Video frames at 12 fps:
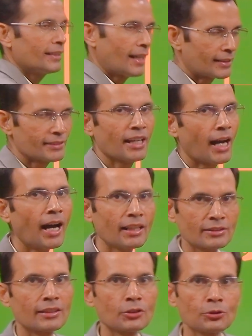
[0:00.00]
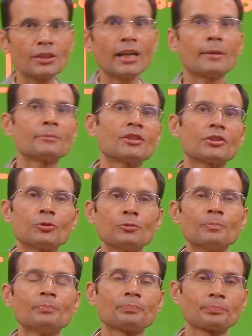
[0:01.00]
and that's the answer to the
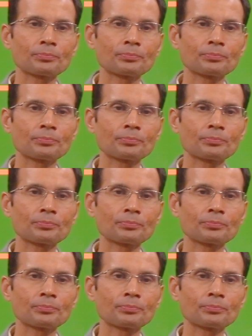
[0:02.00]
MCQ.